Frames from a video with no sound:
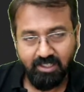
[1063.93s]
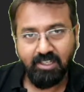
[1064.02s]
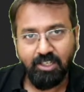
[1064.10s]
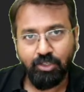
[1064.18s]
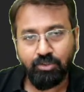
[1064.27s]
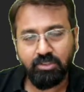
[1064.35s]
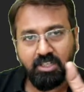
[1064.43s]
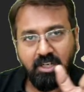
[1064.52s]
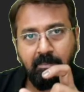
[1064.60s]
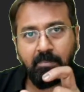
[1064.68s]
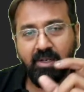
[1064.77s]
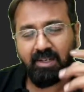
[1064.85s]
The
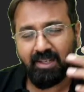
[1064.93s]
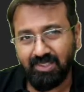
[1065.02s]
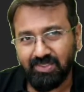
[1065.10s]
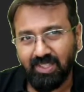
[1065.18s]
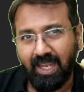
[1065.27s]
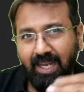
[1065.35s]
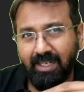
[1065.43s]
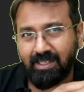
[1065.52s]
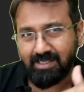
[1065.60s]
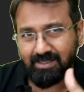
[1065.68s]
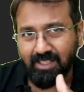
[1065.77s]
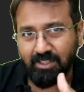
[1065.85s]
number is 8
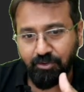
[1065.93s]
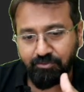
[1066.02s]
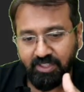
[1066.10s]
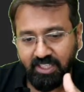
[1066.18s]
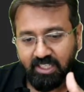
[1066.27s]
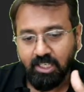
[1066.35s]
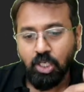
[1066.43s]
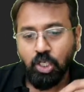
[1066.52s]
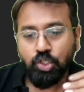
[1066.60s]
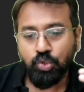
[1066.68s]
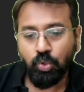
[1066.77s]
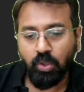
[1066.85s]
less than 50.
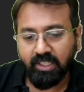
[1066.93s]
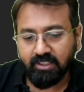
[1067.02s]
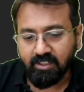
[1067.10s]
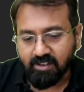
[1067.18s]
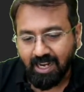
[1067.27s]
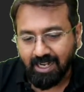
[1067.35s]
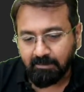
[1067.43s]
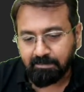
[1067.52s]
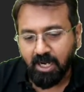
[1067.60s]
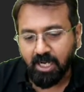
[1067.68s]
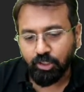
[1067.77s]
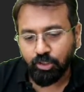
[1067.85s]
So in the right
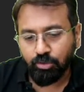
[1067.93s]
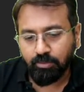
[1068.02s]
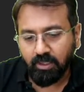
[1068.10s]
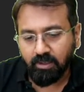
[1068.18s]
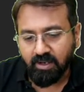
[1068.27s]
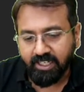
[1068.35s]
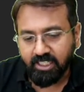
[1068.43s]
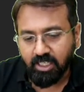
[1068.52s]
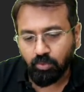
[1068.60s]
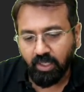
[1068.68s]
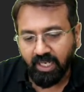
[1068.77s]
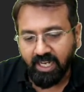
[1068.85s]
part, you will write
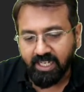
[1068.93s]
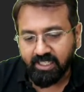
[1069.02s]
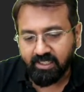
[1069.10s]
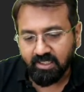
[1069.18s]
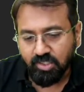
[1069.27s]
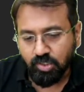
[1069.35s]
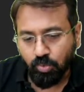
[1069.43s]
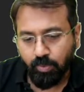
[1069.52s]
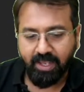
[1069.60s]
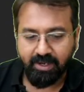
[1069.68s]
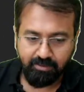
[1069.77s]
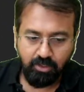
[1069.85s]
down 8 square.
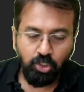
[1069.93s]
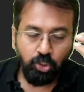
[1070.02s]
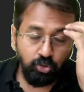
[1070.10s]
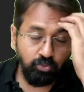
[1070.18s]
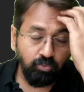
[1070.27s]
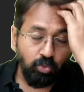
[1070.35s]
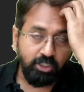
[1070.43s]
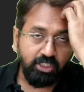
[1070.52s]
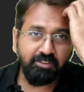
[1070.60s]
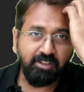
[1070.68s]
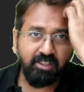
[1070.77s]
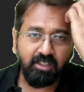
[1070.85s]

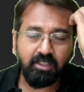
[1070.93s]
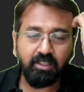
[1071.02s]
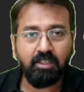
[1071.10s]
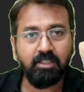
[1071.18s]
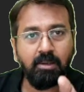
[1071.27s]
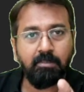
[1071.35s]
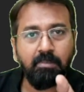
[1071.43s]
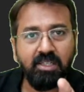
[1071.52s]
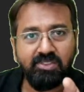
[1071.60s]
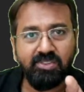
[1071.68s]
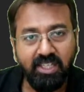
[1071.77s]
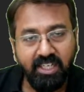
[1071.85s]
Whatever number
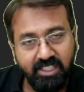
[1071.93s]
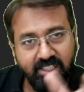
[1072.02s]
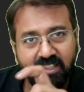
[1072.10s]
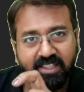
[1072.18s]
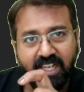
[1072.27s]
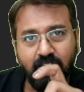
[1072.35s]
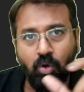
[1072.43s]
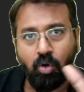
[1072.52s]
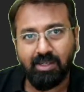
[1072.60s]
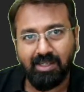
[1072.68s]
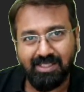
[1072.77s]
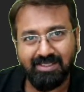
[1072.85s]
is greater than or
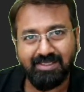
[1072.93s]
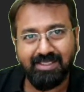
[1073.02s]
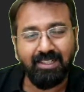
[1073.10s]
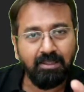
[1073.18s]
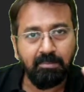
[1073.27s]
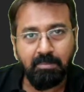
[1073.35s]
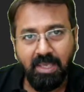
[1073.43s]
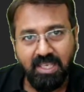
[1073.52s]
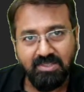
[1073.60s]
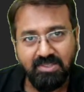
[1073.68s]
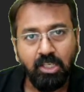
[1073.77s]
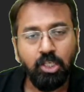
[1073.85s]
less than the
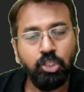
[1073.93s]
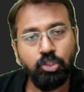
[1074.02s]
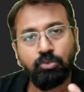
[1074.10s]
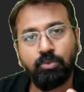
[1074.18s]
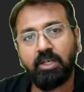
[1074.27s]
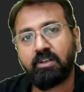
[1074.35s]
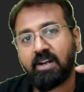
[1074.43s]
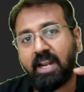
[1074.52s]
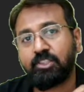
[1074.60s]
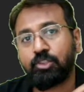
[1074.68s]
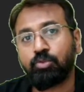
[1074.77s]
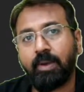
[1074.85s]
base, you will write
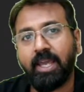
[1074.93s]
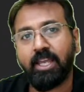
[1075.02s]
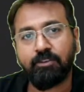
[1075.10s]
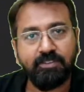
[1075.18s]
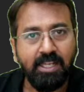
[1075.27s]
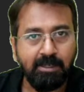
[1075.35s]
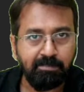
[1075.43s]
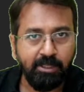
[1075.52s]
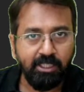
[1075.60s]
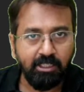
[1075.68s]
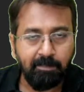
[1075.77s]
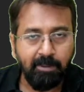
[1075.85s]
square of that
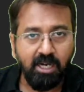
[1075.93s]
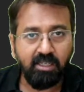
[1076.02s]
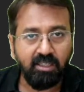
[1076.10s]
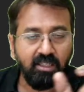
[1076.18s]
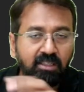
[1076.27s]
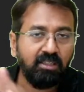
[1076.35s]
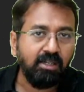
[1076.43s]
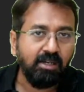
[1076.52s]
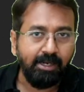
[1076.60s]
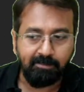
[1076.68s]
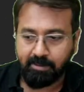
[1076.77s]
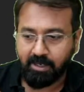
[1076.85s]
particular part in the
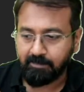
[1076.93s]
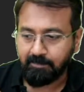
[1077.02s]
right part.